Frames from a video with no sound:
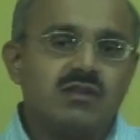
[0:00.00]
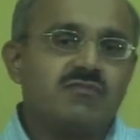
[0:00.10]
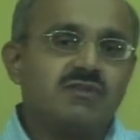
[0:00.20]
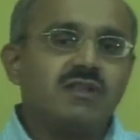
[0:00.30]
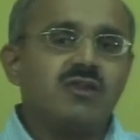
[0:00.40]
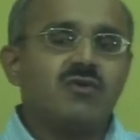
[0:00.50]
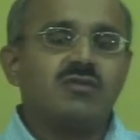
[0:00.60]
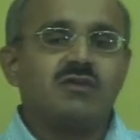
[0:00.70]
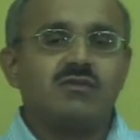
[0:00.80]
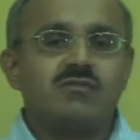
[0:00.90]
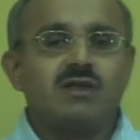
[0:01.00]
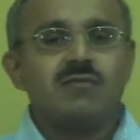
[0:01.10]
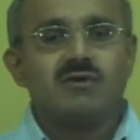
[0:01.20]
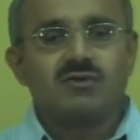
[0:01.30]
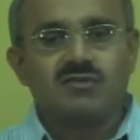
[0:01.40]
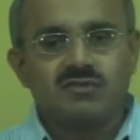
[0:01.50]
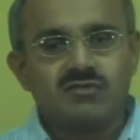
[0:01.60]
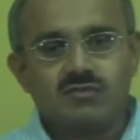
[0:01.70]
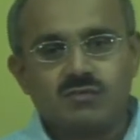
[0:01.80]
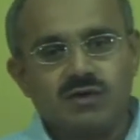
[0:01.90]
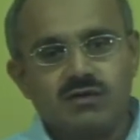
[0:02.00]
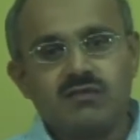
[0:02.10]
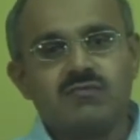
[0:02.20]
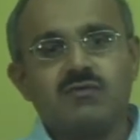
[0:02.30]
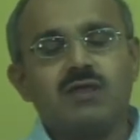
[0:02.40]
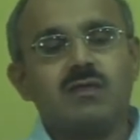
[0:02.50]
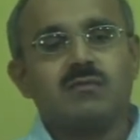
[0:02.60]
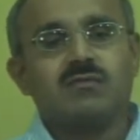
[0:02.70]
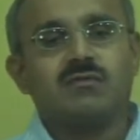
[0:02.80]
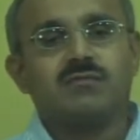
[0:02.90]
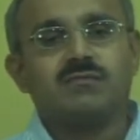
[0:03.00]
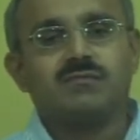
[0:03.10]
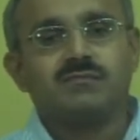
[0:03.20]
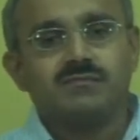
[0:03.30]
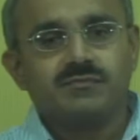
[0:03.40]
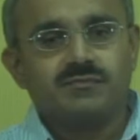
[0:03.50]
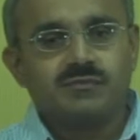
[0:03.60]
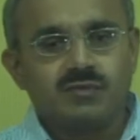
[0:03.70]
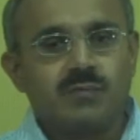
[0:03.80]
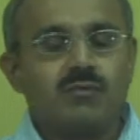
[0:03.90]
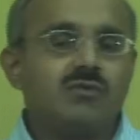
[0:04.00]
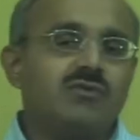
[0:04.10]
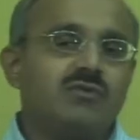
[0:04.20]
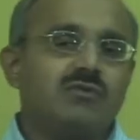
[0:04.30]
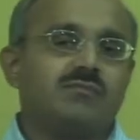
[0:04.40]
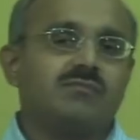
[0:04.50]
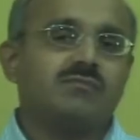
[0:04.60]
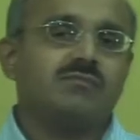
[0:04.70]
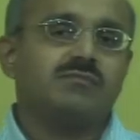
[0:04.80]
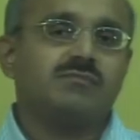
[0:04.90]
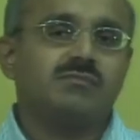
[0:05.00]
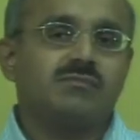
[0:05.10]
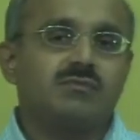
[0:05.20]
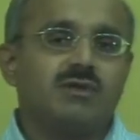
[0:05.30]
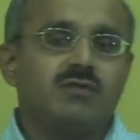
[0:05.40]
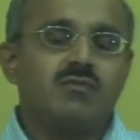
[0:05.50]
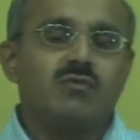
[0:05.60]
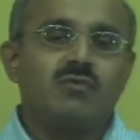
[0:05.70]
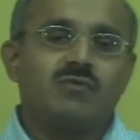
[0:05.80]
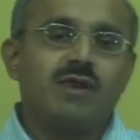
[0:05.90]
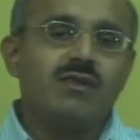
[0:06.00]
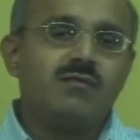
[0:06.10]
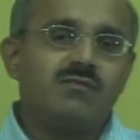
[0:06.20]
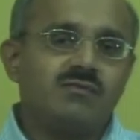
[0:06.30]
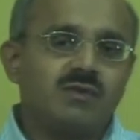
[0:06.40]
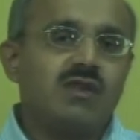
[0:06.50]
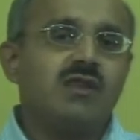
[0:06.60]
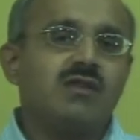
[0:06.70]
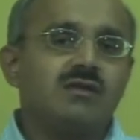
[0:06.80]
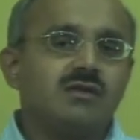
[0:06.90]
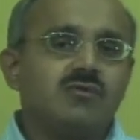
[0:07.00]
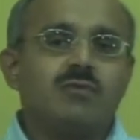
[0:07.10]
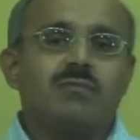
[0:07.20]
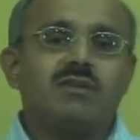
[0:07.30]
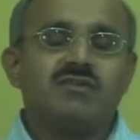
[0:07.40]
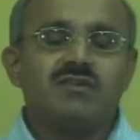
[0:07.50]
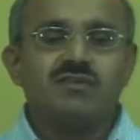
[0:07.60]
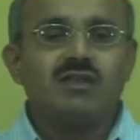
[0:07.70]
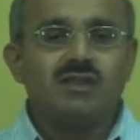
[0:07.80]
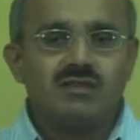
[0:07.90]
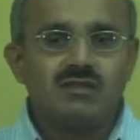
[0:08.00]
scenario that we come across quite a few times. Suppose we want to find a way to a place in a city